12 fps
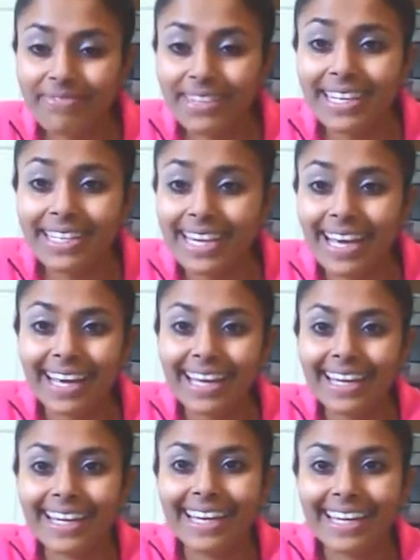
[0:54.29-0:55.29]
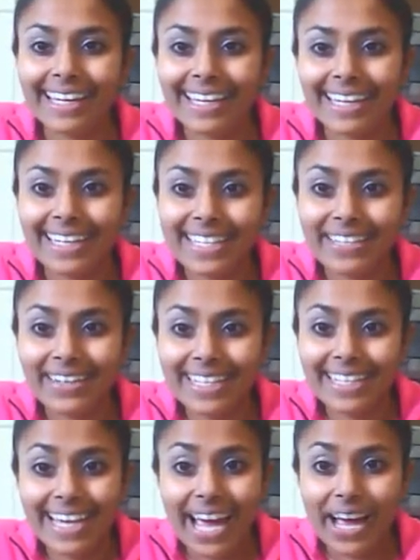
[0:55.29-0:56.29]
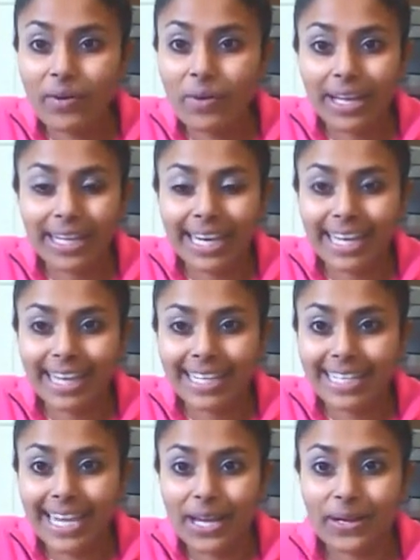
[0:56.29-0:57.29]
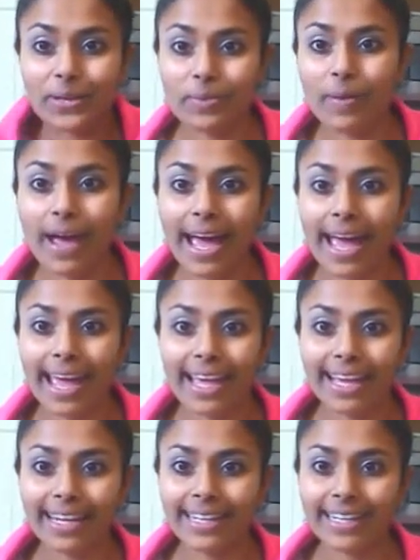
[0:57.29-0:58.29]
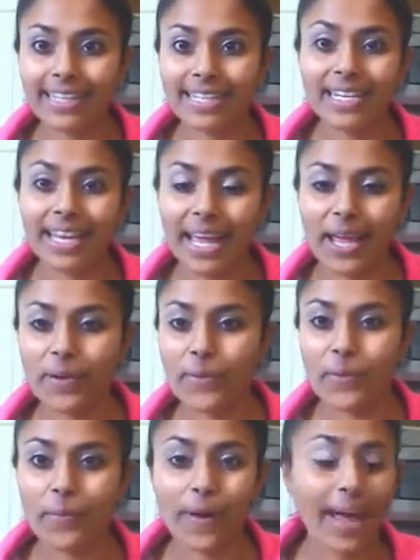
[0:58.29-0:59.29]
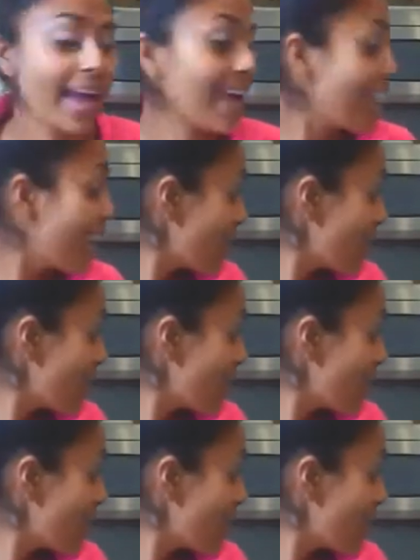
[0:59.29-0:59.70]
It's uh it's crazy how quickly the day goes by. Today, my